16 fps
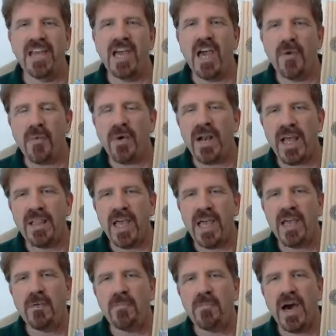And what I
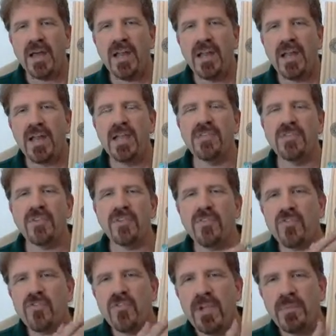like about it, it's
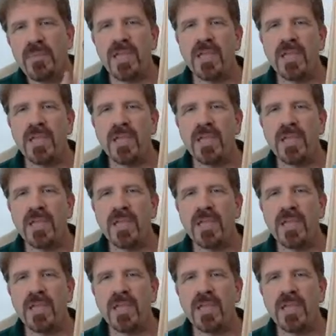extremely